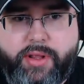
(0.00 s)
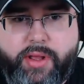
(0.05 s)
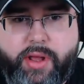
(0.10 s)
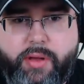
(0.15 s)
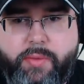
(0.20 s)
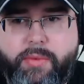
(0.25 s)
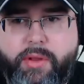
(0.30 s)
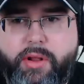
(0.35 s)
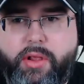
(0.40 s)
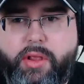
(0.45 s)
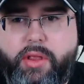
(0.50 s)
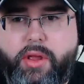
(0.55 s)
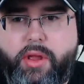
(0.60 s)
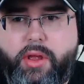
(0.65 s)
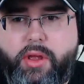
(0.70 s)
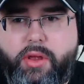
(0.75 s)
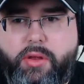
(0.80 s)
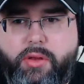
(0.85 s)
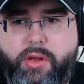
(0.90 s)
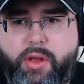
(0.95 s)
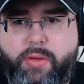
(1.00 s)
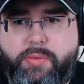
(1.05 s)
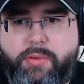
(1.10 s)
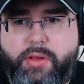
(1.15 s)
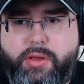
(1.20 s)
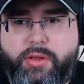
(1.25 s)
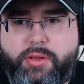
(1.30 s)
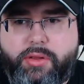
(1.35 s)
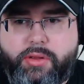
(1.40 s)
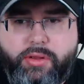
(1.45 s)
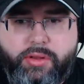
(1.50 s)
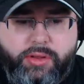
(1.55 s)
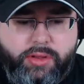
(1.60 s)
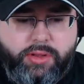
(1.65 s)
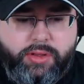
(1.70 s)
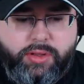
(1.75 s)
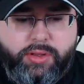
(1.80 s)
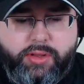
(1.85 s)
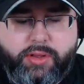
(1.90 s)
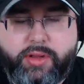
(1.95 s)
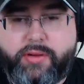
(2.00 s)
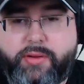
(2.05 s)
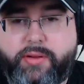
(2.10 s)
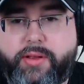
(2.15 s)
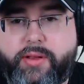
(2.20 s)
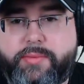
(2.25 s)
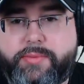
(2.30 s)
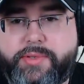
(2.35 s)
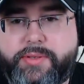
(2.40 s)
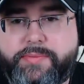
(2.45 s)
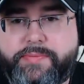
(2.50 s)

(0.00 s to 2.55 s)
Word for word: I'm gonna link him up. Here it comes.